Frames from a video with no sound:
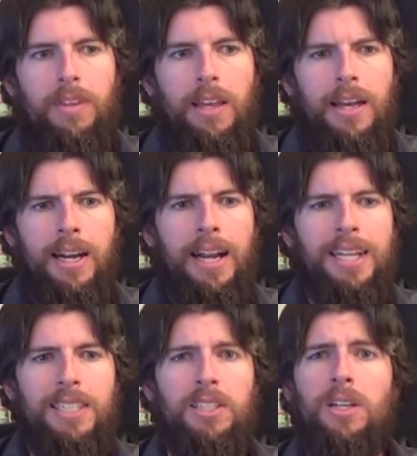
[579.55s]
and it
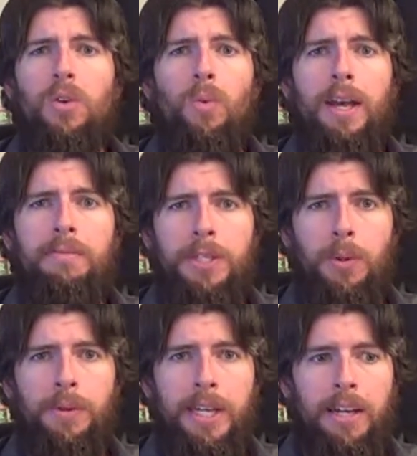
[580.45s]
has a certain way of
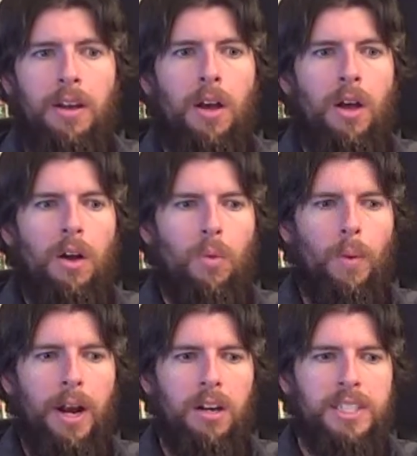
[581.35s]
doing it
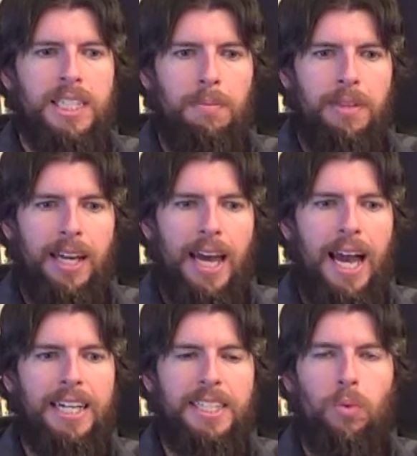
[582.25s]
where something
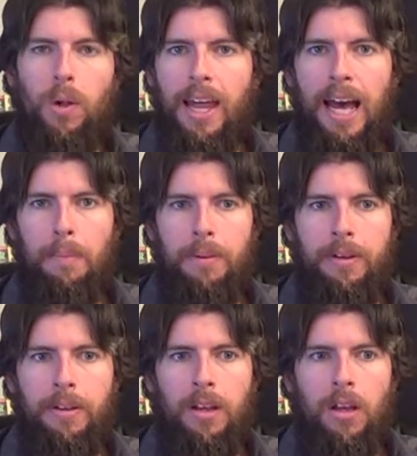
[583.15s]
hectic will
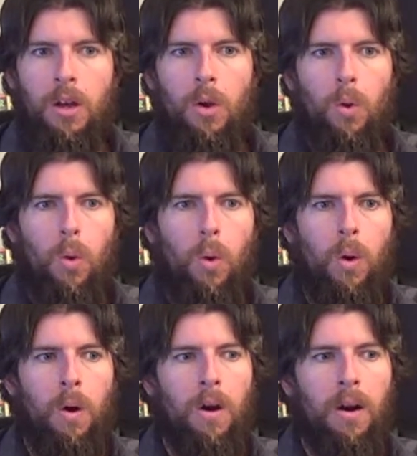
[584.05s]
happen,
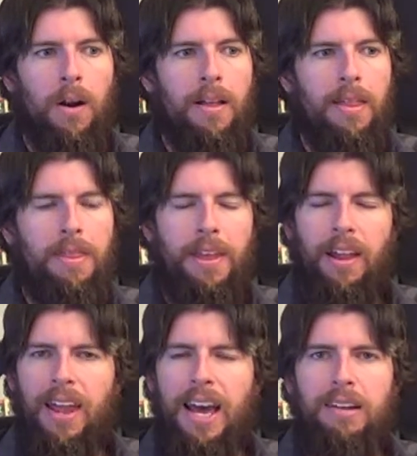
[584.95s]
or
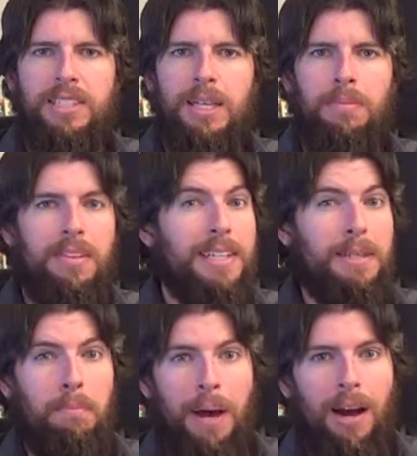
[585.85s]
they'll have something that's
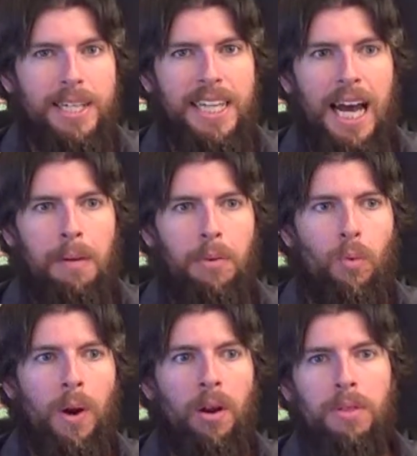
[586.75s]
about to happen
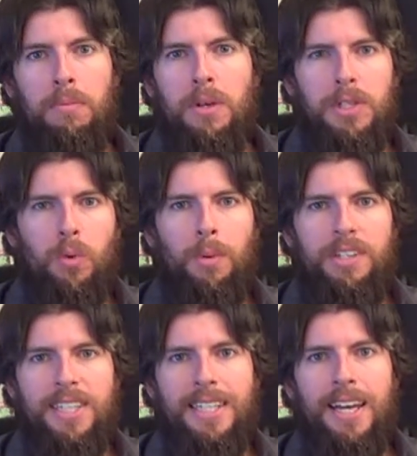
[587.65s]
where the music will
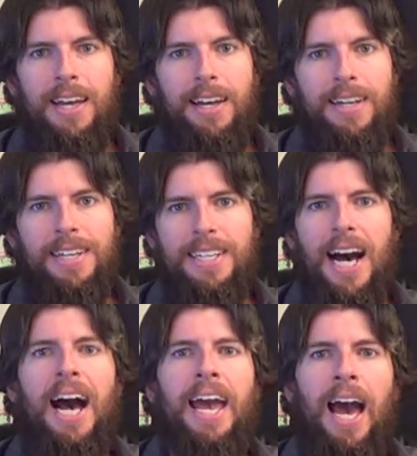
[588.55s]
just
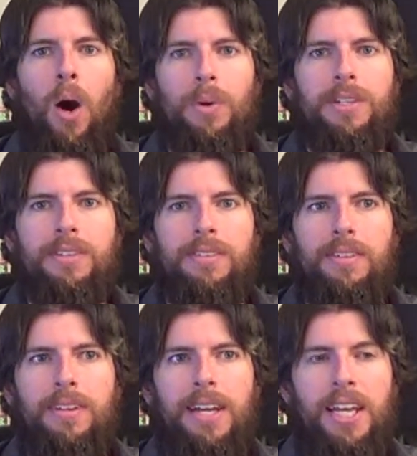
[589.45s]
die out
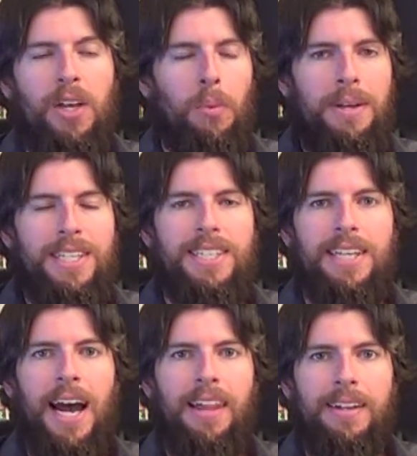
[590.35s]
and it'll be
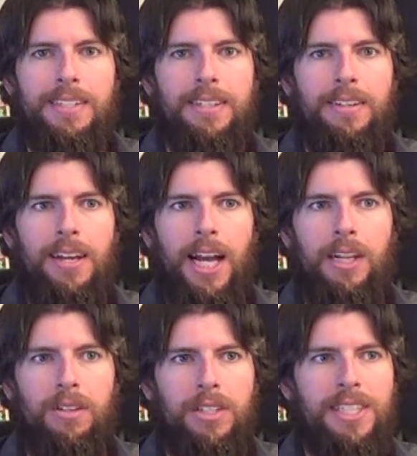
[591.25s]
silent, and
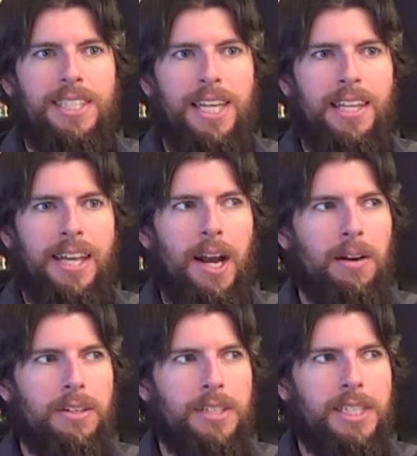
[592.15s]
you'll just see the
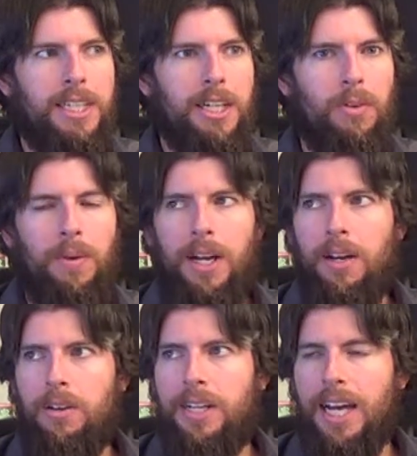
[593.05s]
characters sitting
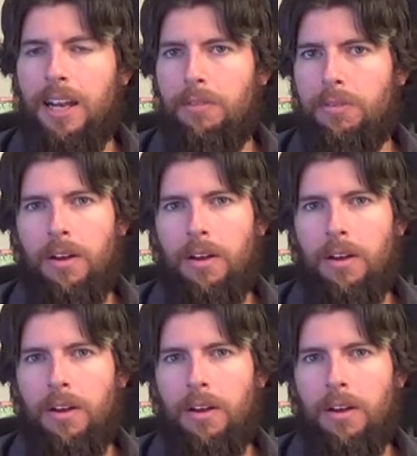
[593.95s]
around kind of